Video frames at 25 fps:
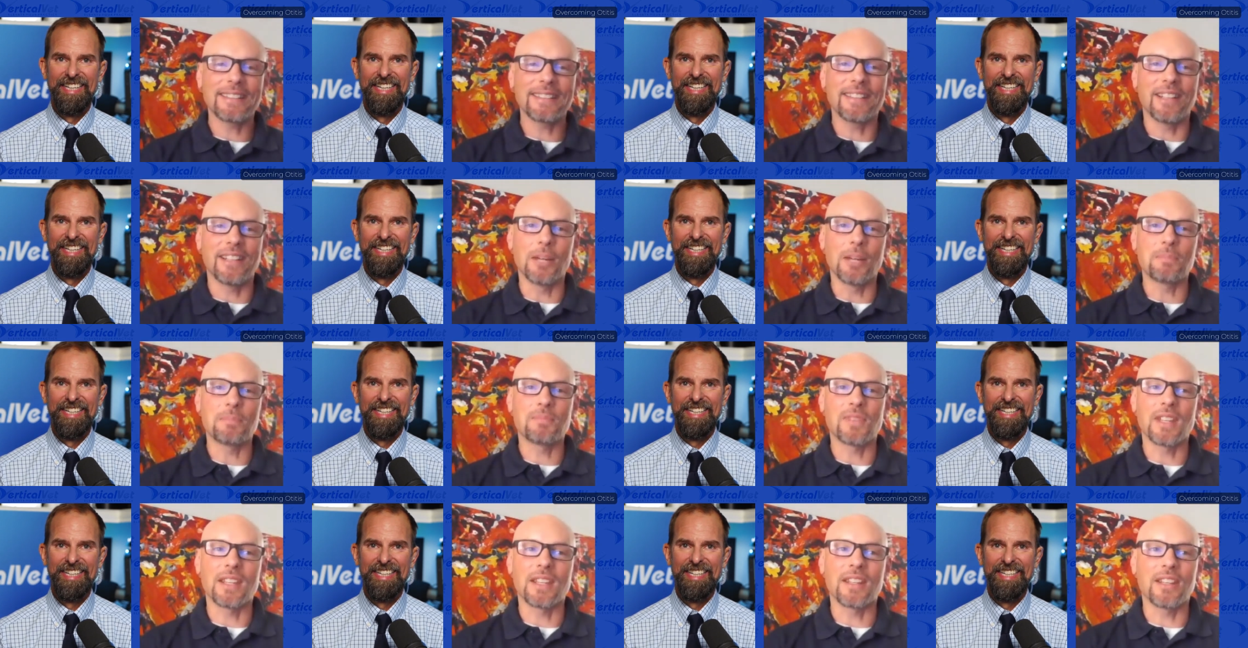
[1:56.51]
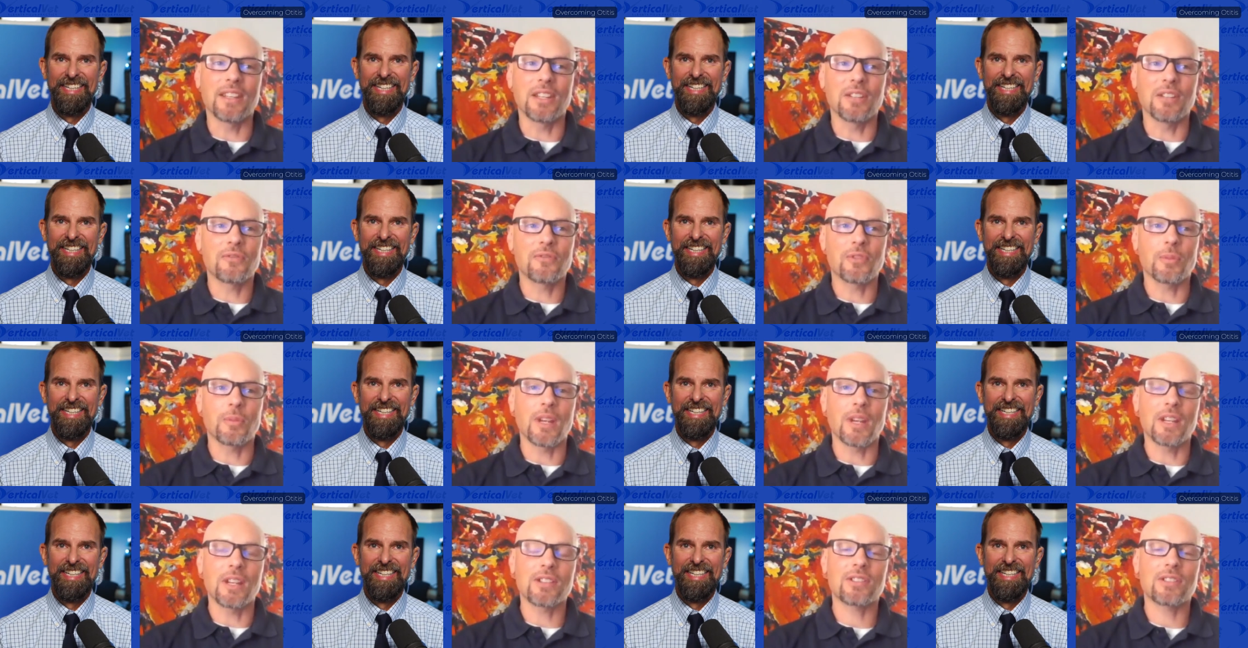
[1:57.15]
Speaker 1: updated
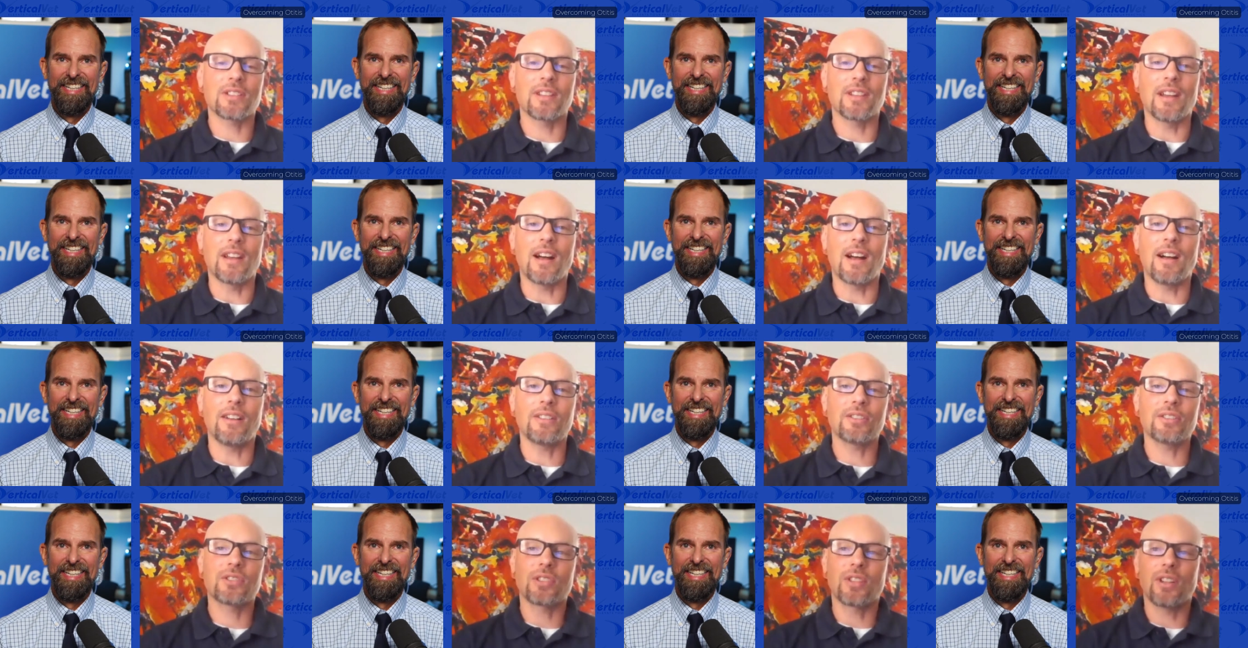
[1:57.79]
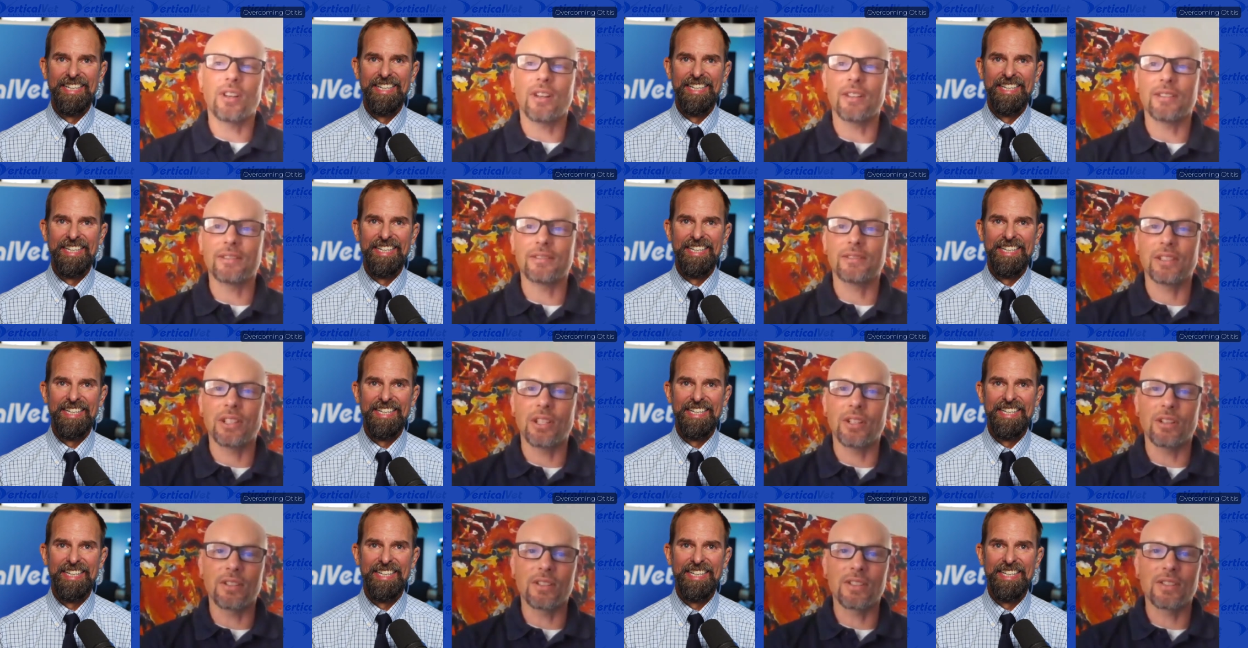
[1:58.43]
information and knowledge on
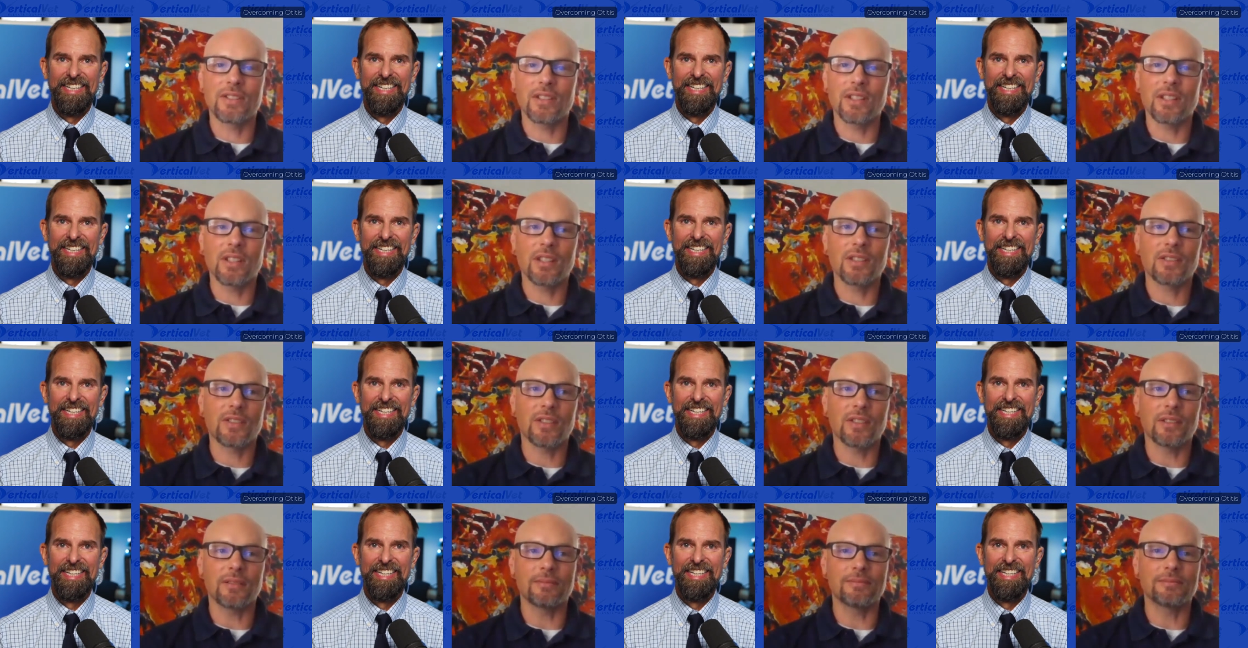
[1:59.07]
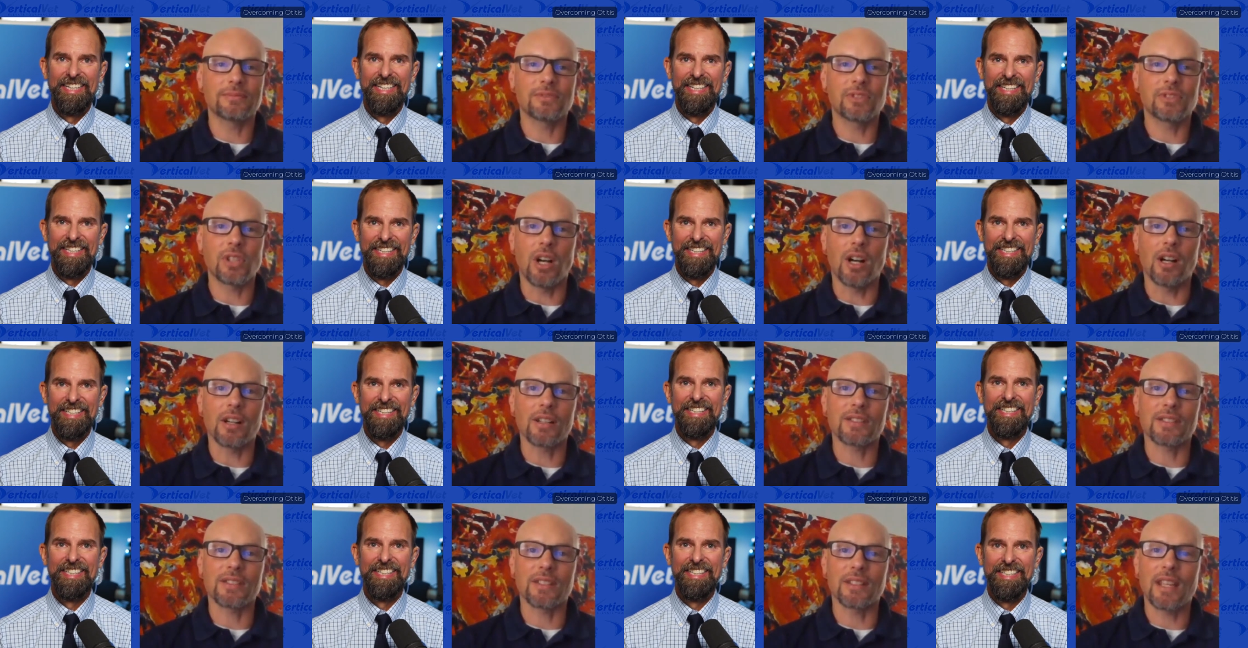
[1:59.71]
ear disease and
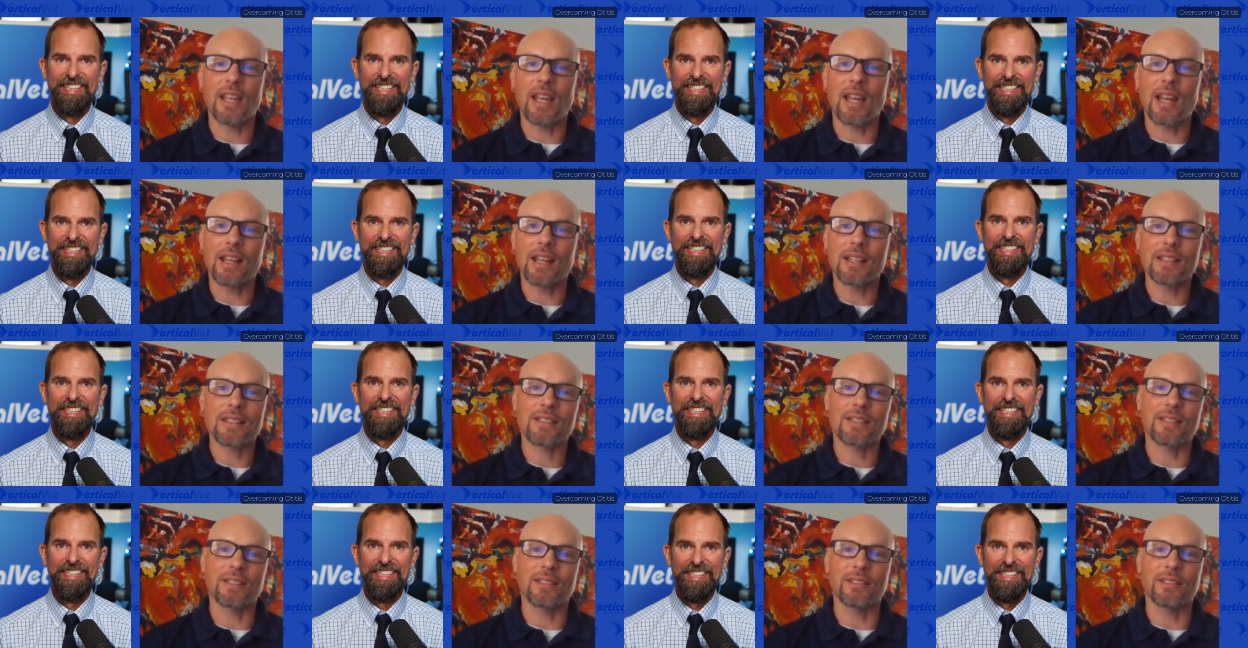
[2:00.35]
dogs and cats.